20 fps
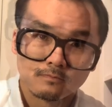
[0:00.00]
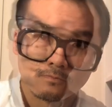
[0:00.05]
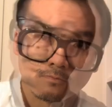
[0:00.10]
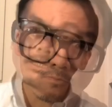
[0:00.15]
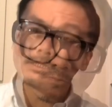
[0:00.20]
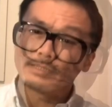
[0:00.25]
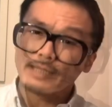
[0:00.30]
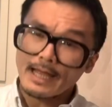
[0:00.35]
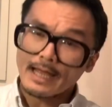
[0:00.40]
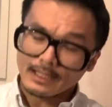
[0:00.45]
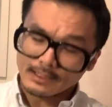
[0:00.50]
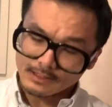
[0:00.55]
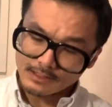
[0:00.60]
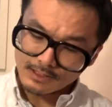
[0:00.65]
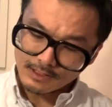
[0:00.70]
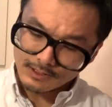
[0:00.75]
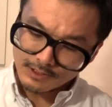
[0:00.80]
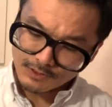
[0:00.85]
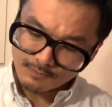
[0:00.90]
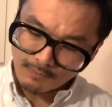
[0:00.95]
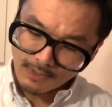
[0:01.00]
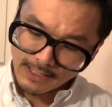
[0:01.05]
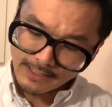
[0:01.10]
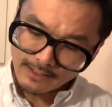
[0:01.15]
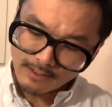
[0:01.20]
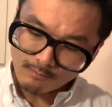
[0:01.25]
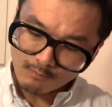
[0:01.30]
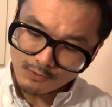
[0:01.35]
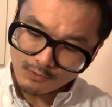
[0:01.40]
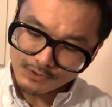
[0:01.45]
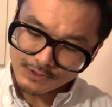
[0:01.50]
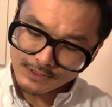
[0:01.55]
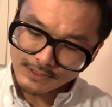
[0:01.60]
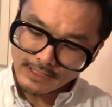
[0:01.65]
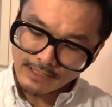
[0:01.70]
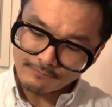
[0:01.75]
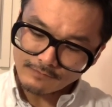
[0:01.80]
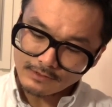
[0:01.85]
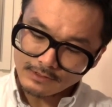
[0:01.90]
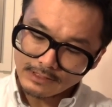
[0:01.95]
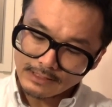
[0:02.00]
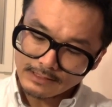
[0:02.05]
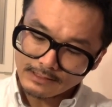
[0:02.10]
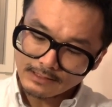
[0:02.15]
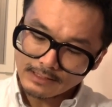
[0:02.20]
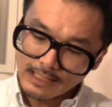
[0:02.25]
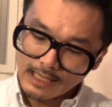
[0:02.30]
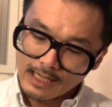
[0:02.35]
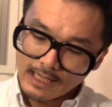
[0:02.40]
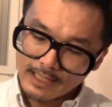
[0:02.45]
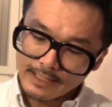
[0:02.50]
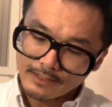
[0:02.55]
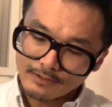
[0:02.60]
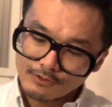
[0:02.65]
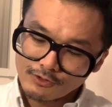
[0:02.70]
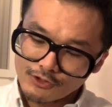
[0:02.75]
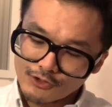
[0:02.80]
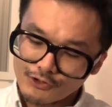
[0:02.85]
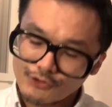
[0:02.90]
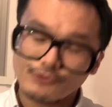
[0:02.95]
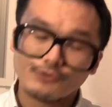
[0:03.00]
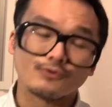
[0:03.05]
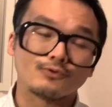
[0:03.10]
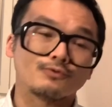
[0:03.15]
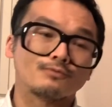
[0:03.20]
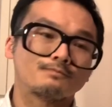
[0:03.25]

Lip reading: Next, spy number 792.